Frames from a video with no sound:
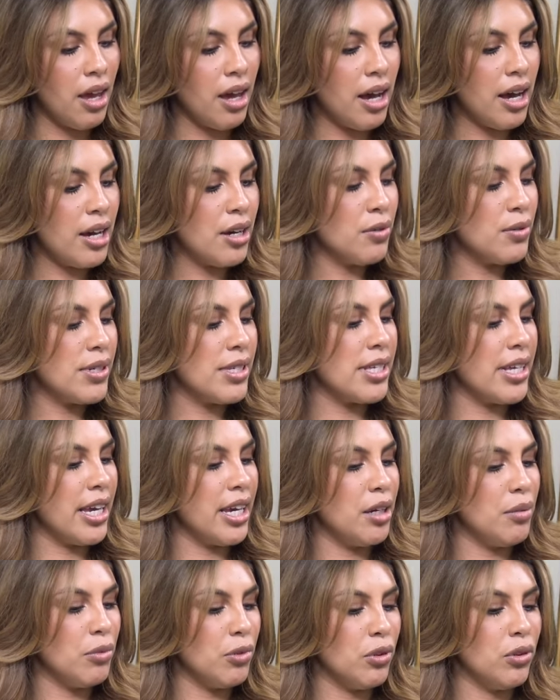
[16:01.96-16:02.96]
I was
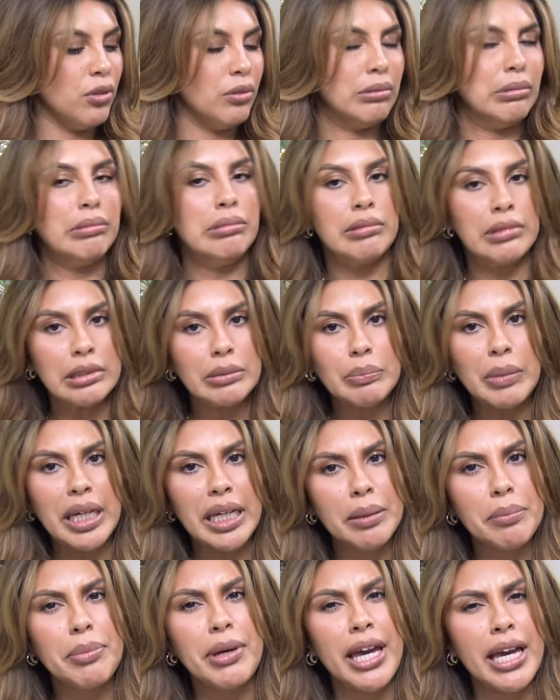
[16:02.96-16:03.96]
able, the
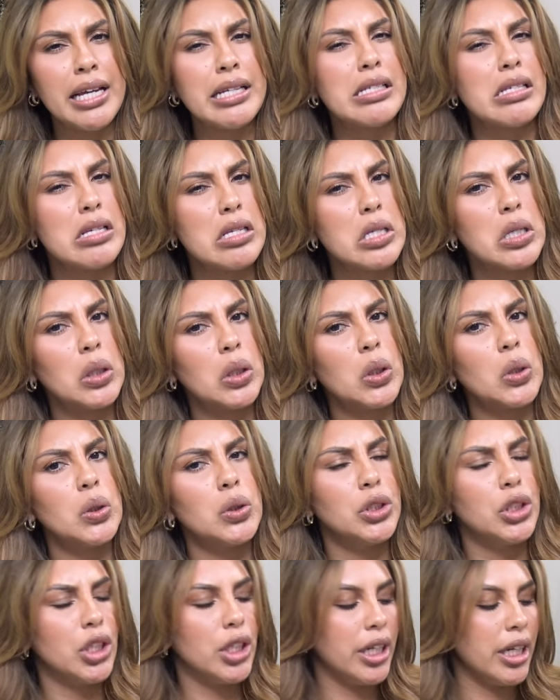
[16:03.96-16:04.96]
makeup case is a little
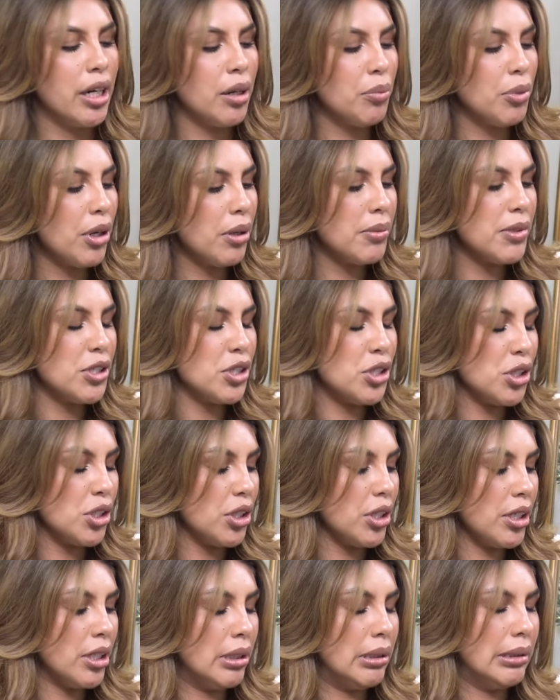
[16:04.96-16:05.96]
dirty. I probably
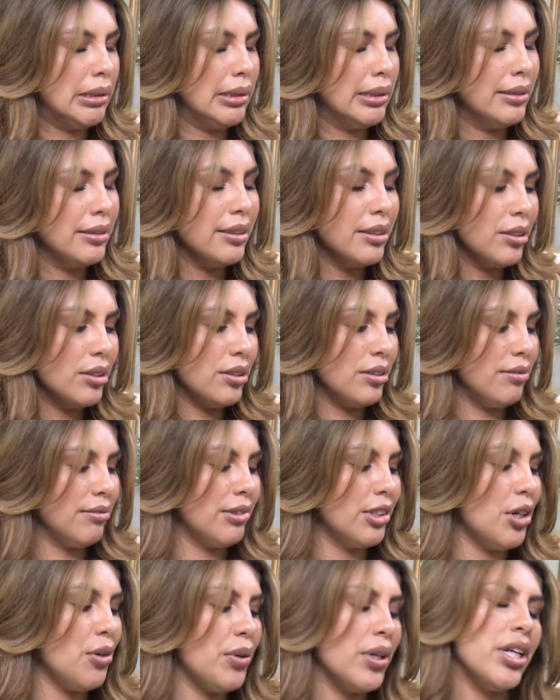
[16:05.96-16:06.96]
should
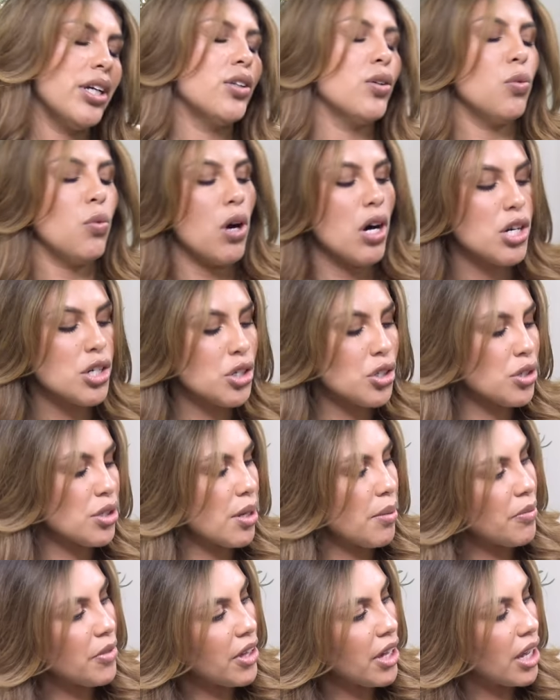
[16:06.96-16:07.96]
throw it in the wash or
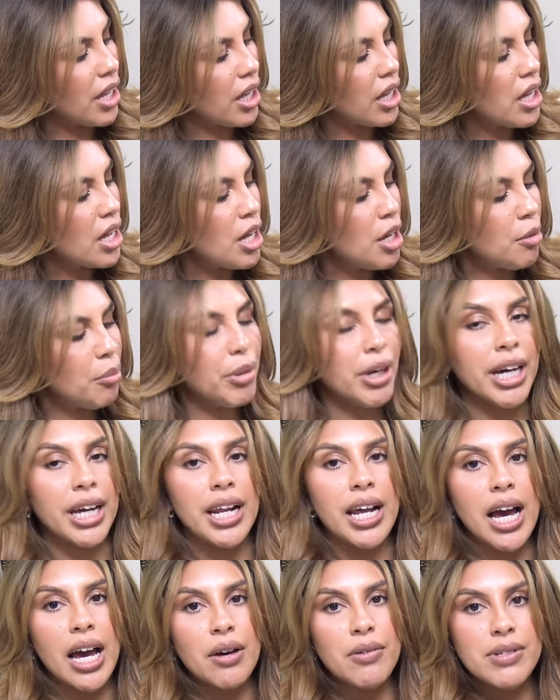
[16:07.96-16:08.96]
something,
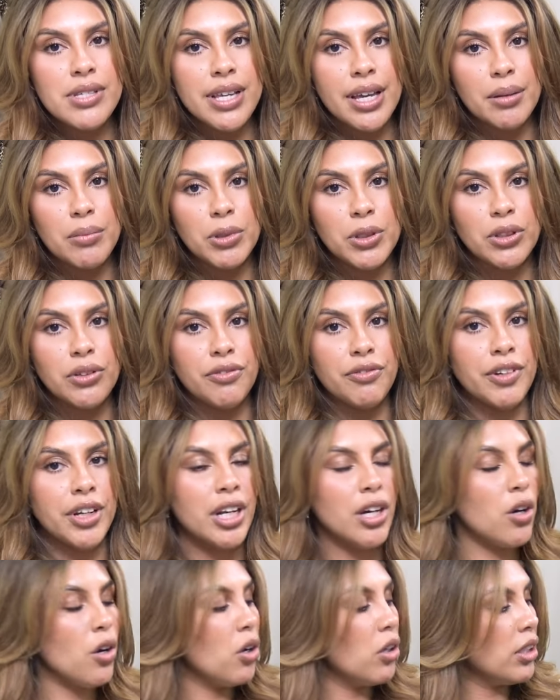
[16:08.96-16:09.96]
but I was able to fit
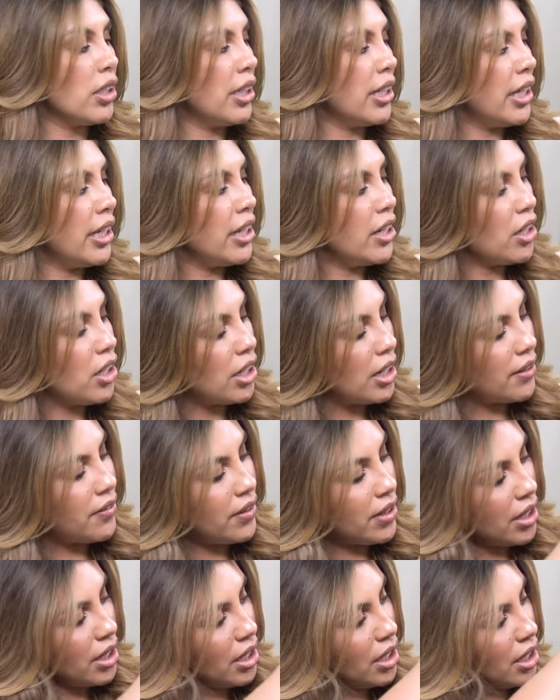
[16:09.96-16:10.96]
it all in here, and
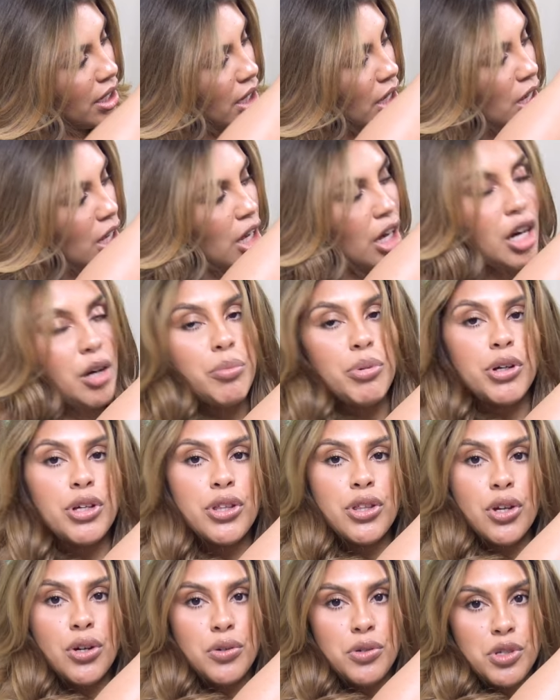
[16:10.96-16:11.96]
then I
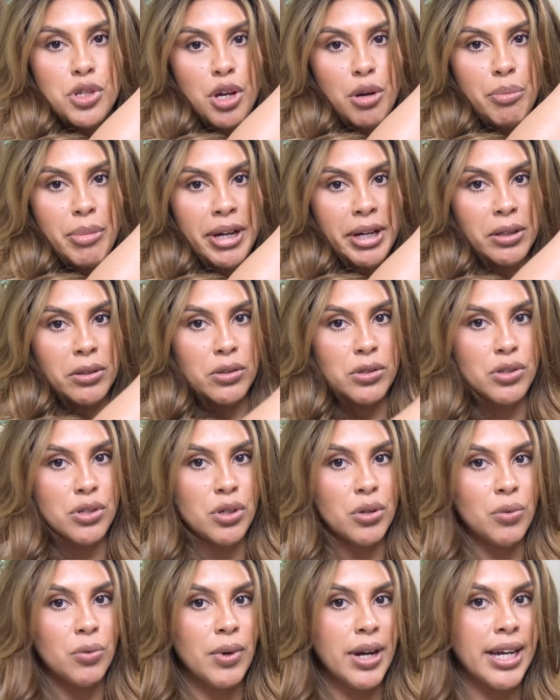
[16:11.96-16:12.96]
put those barrels
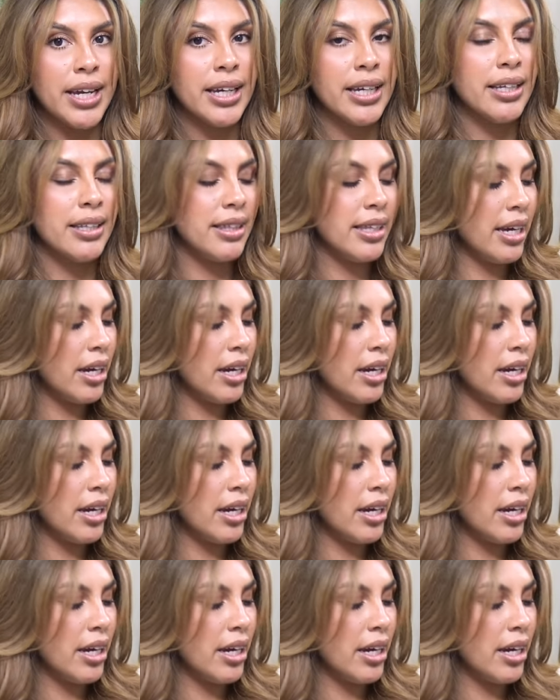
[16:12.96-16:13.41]
right in